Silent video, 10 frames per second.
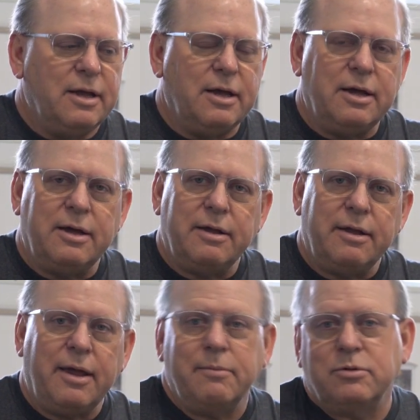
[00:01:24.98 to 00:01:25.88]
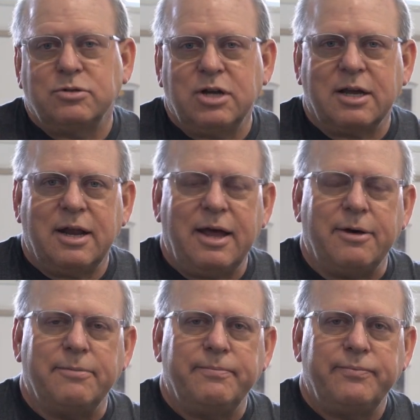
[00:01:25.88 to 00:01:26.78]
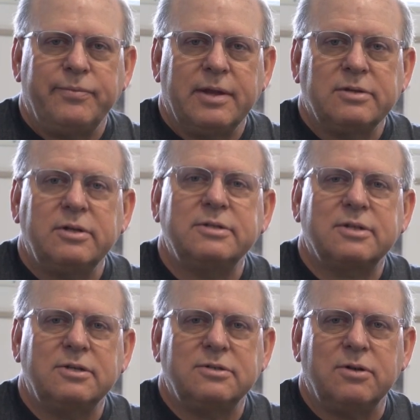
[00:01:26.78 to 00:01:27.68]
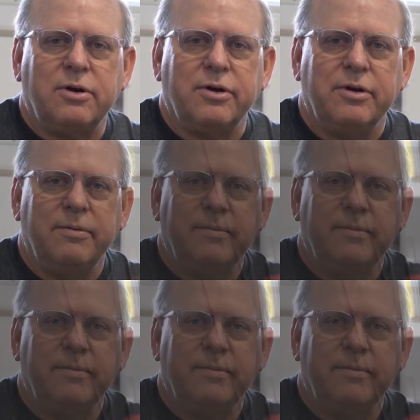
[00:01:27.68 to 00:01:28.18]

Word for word: Uh, and we'll check it out. So let's get started.